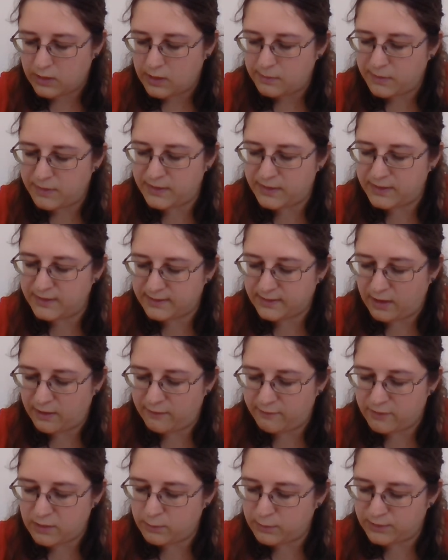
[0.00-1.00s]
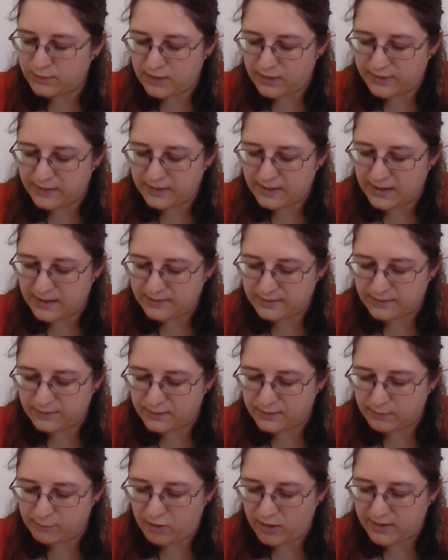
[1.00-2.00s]
but the discovery was nothing less than
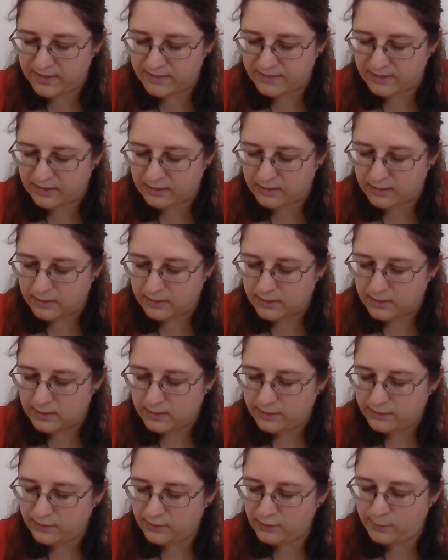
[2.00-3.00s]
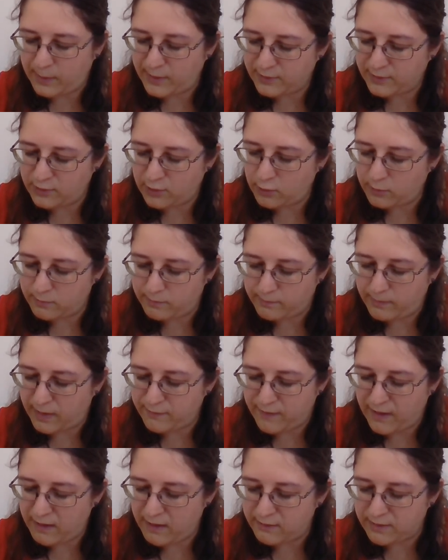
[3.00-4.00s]
surprising, since by
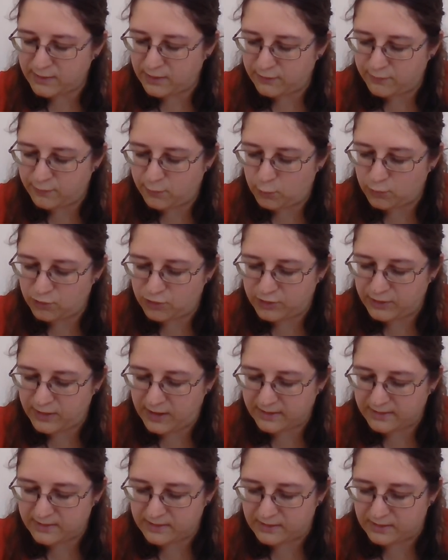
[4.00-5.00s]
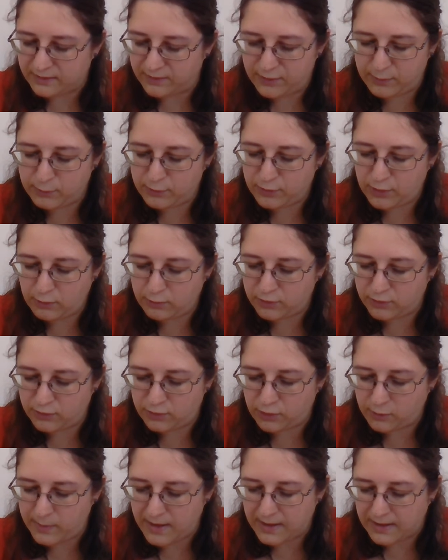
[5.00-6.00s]
various unfortunate accidents it was known to
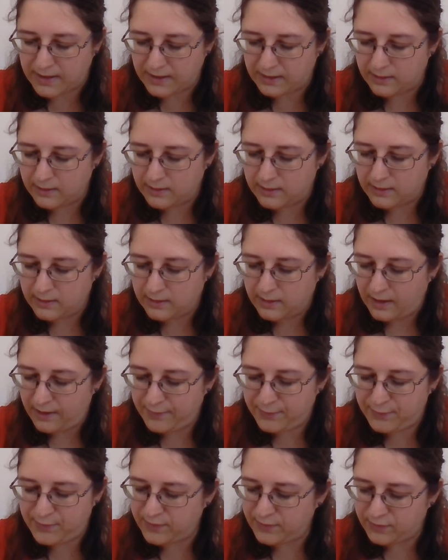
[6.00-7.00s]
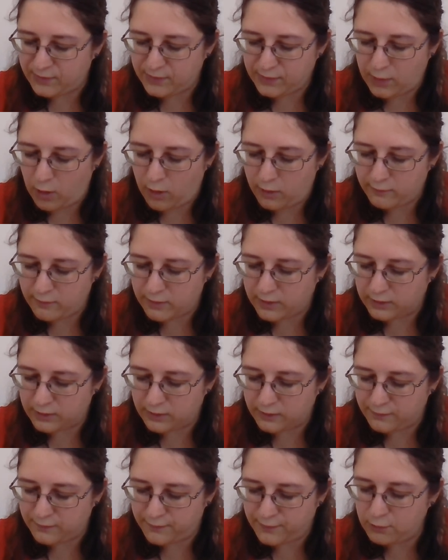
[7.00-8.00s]
so many, and since, in the horror and
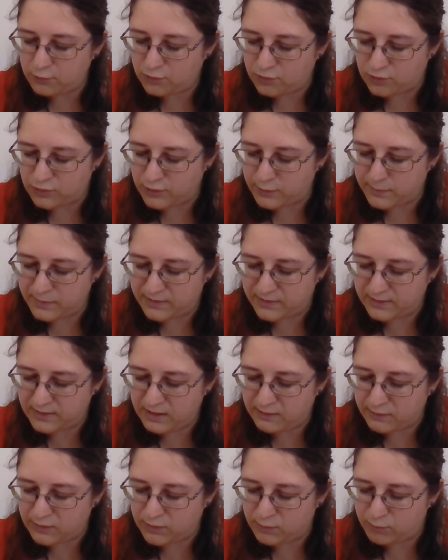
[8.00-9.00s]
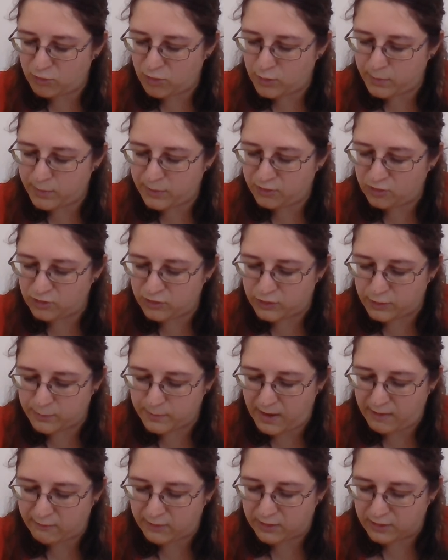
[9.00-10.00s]
confusion of the mysterious prohibition of the
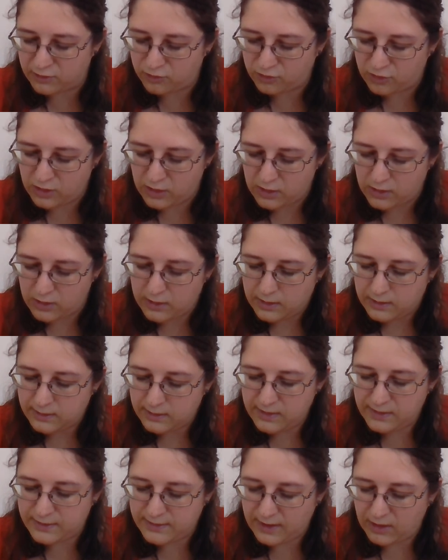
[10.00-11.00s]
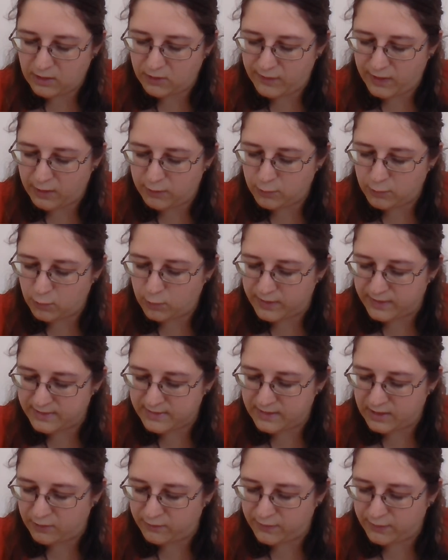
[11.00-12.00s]
marriage, neither Delvile nor
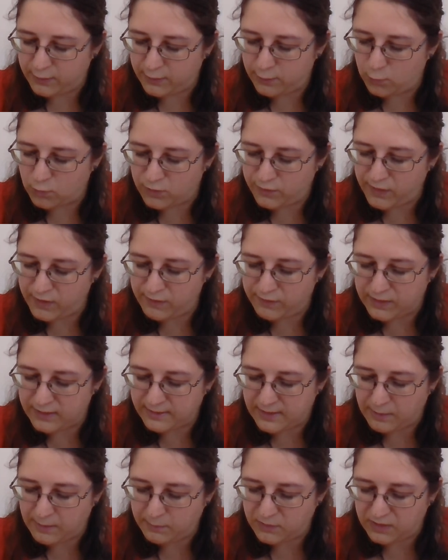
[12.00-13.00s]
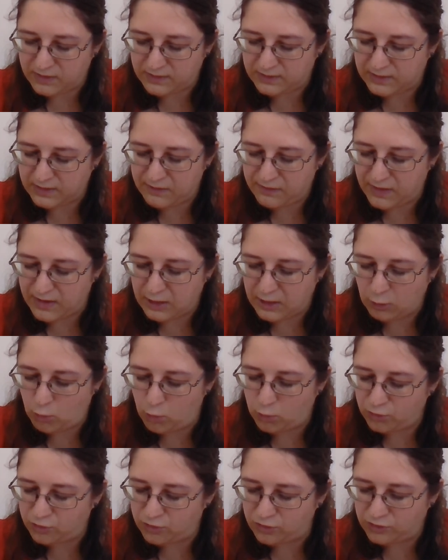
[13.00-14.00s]
herself had thought of even attempting to give any
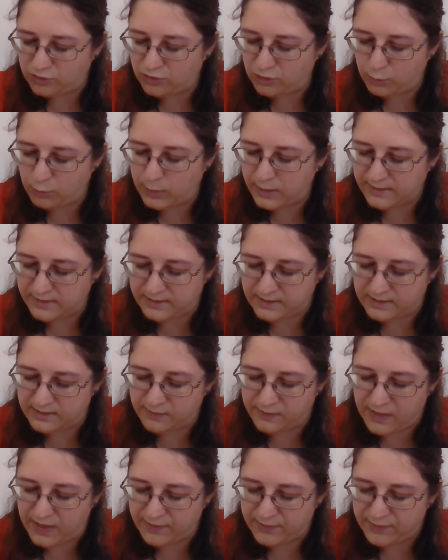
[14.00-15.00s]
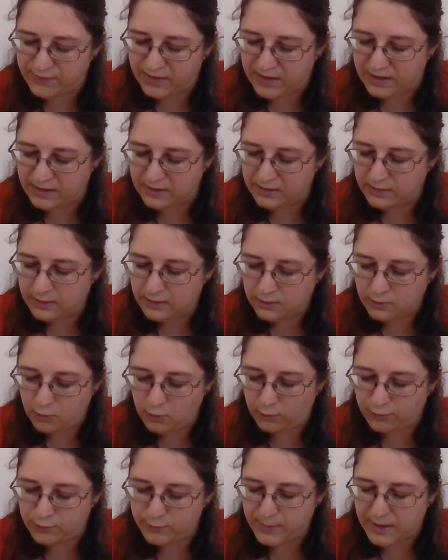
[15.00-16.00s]
caution to the witnesses of that scene,
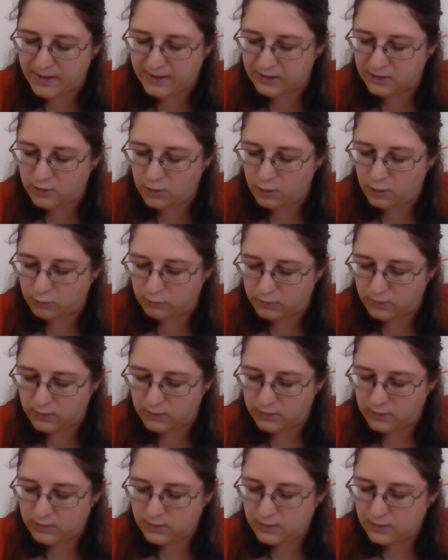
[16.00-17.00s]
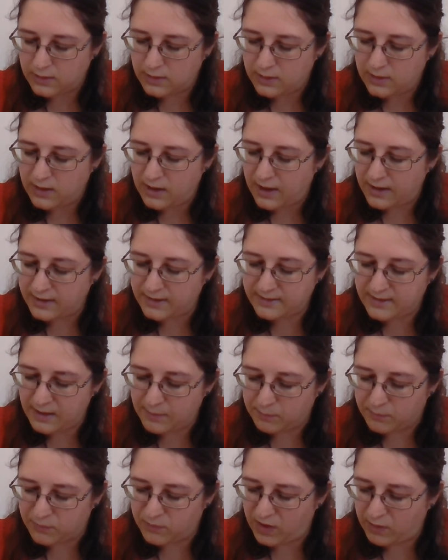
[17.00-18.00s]
not to make it known. An
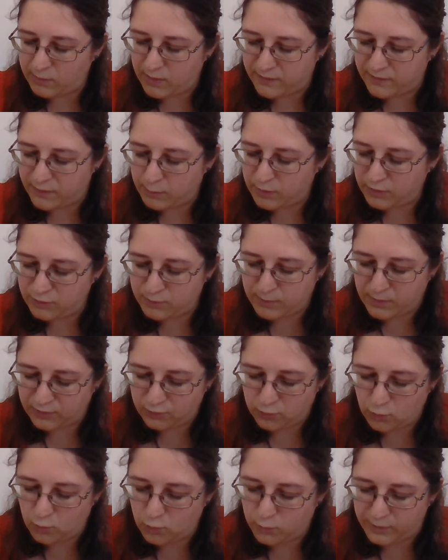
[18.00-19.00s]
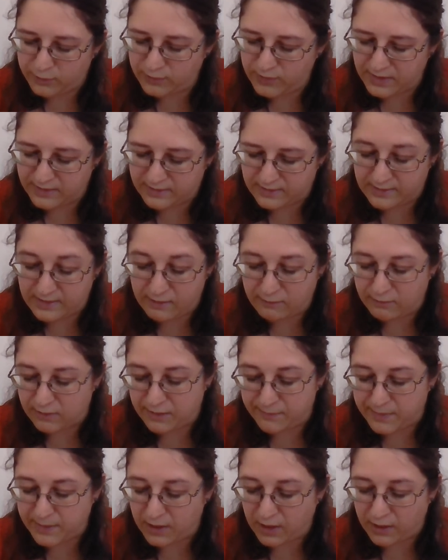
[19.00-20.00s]
attempt, however, which must almost necessarily
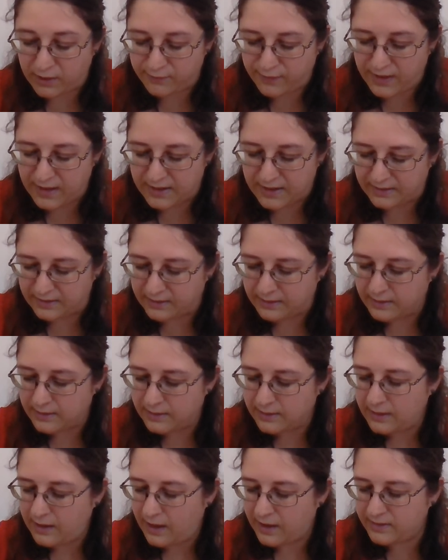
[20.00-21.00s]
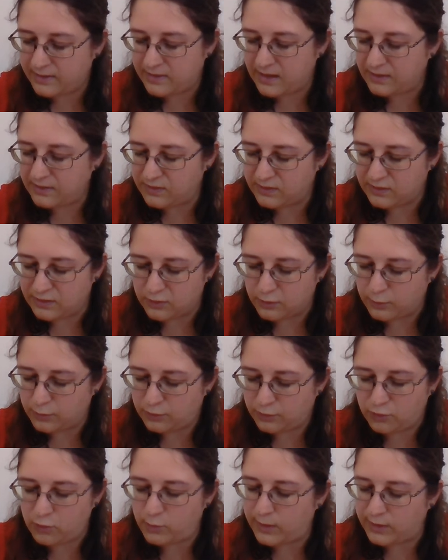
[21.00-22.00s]
have been unavailing, as the incident was
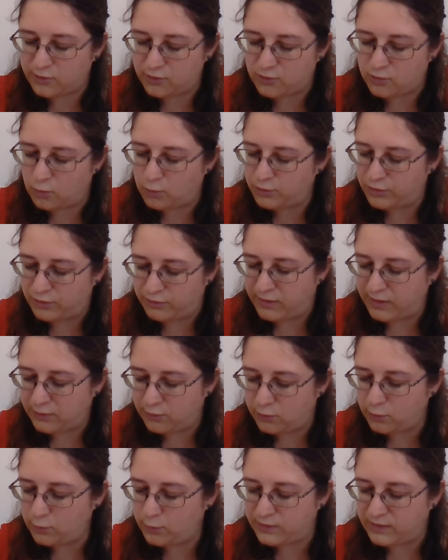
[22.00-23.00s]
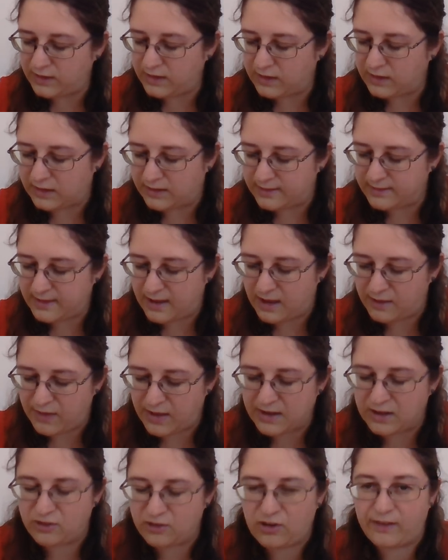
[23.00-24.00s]
too extraordinary and too singular to have
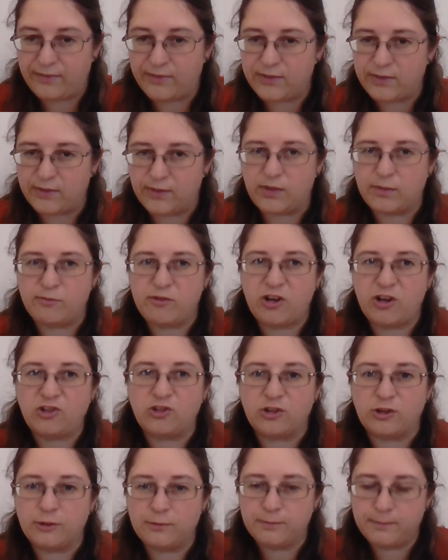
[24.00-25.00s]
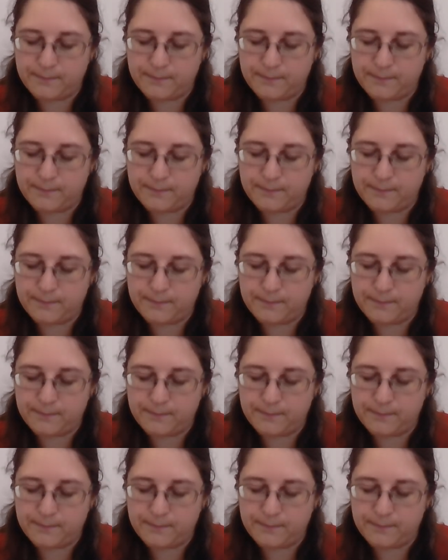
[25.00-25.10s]
any chance of suppression.